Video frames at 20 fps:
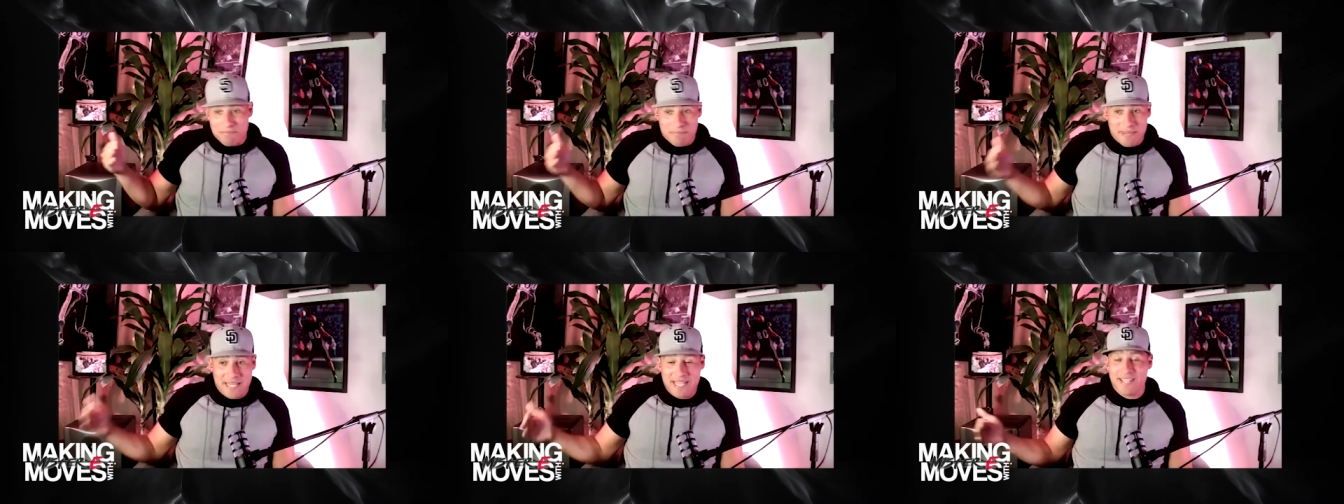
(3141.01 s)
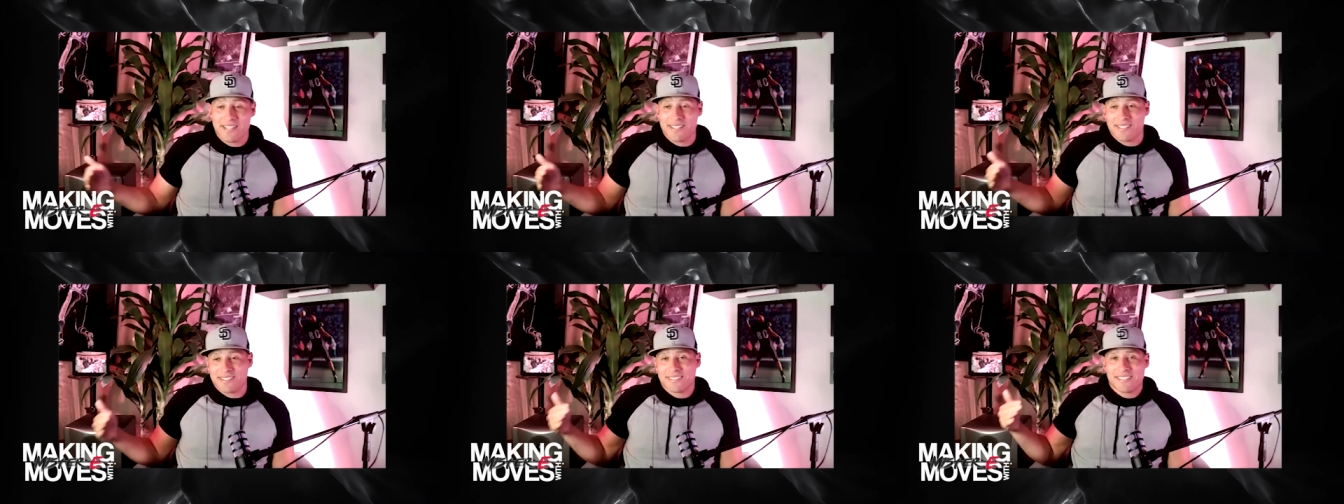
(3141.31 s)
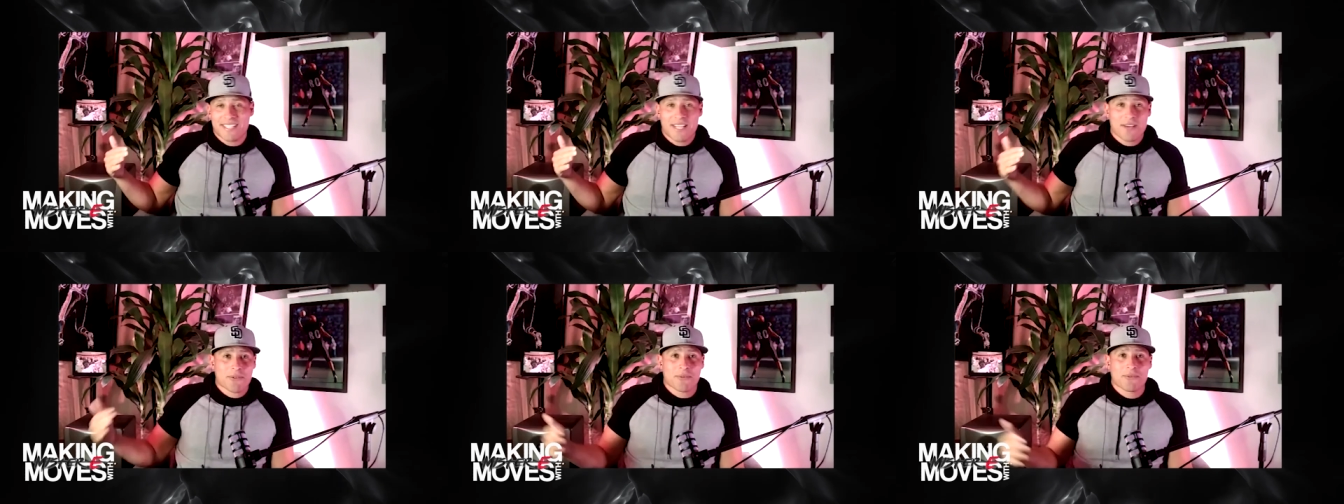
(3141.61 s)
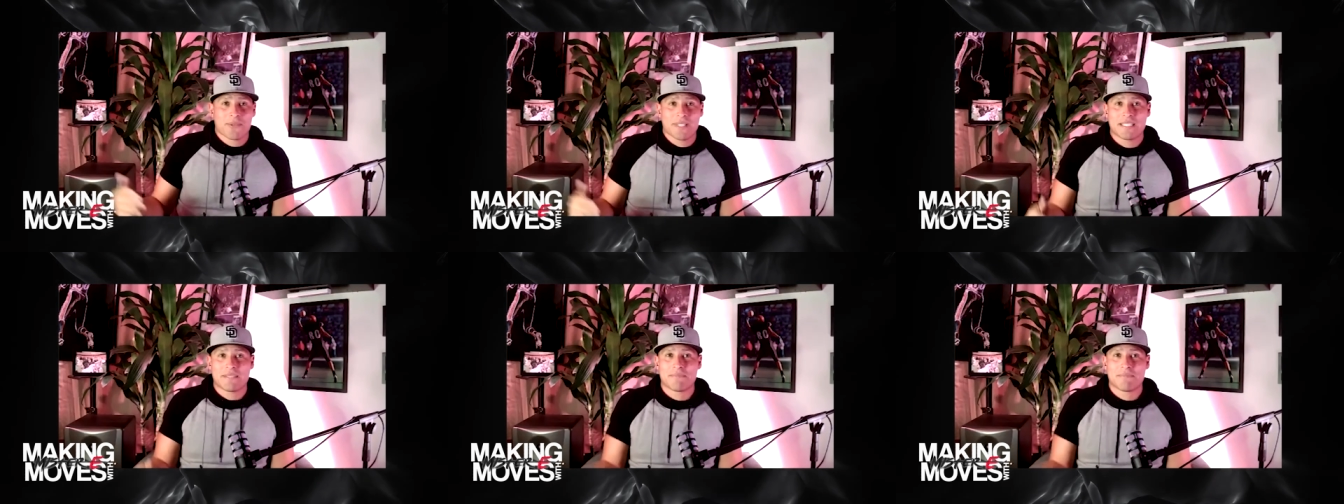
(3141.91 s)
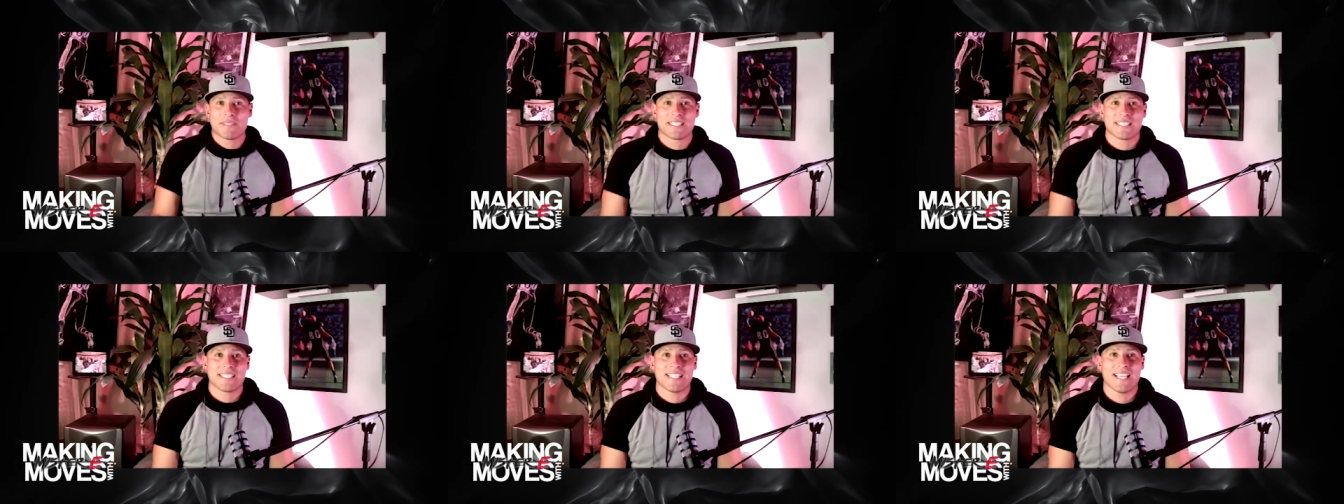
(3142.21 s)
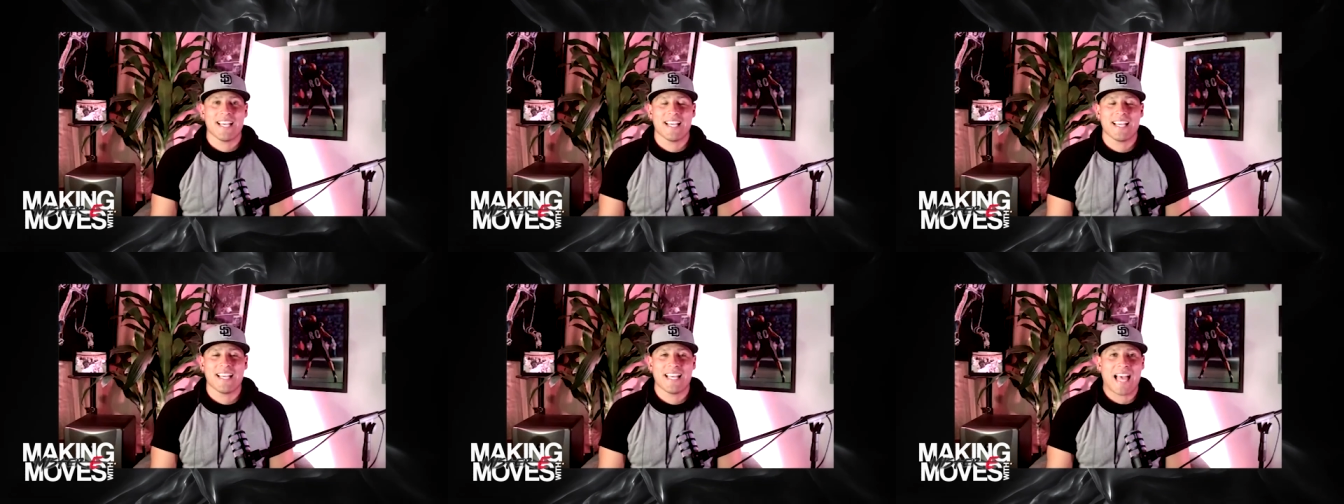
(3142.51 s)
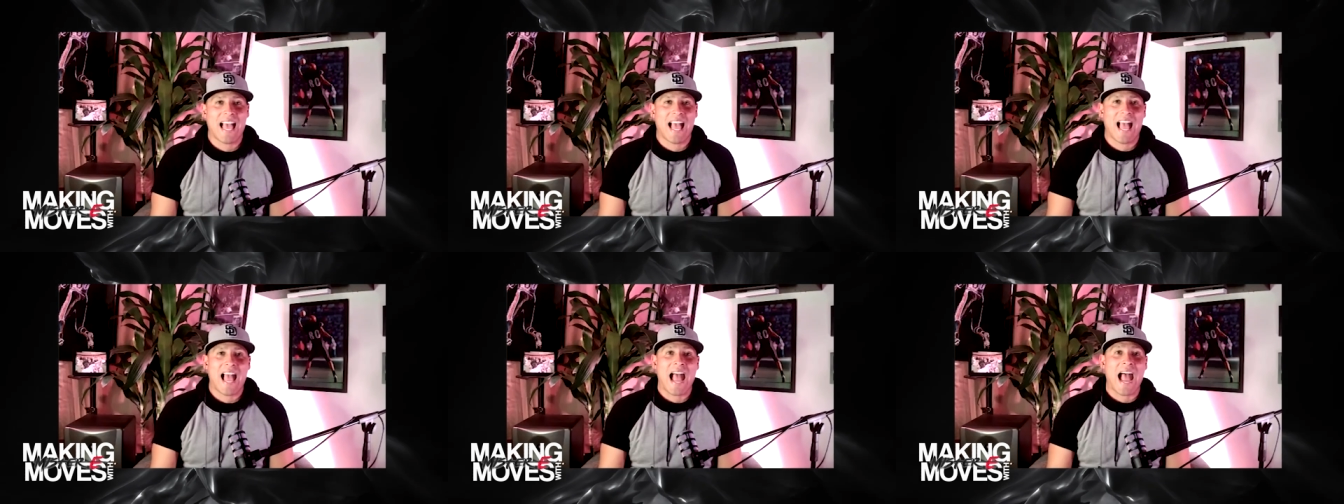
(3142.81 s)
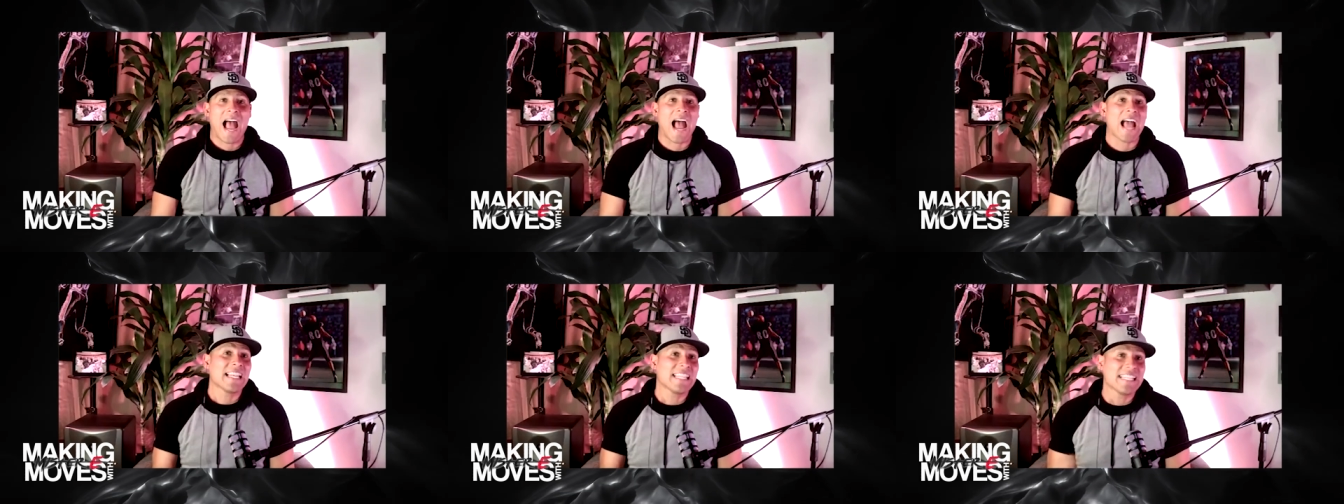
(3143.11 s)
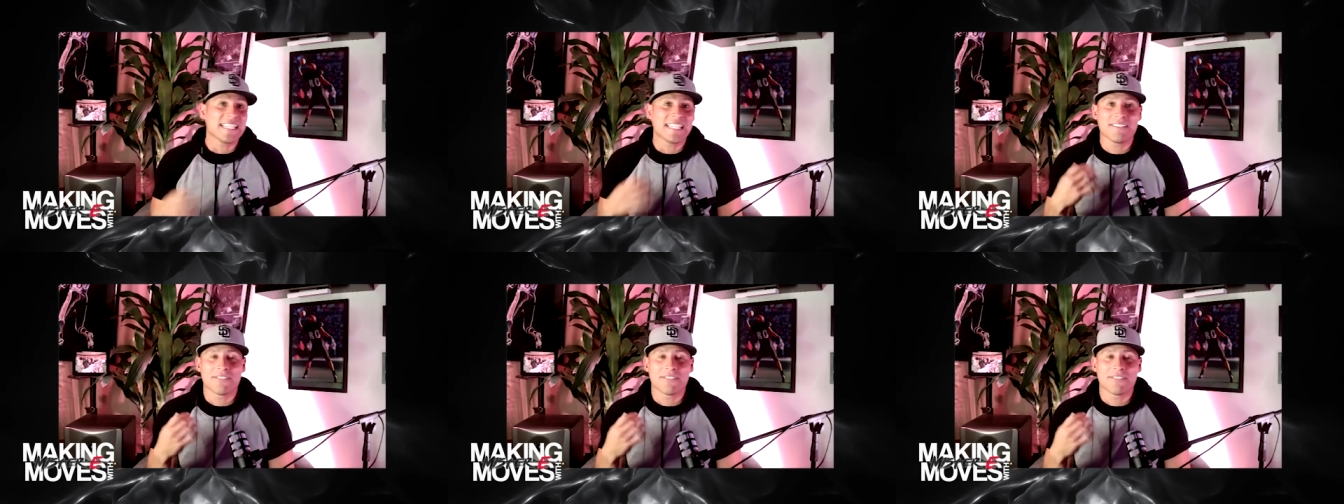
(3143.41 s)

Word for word: peers that were with me that i didn't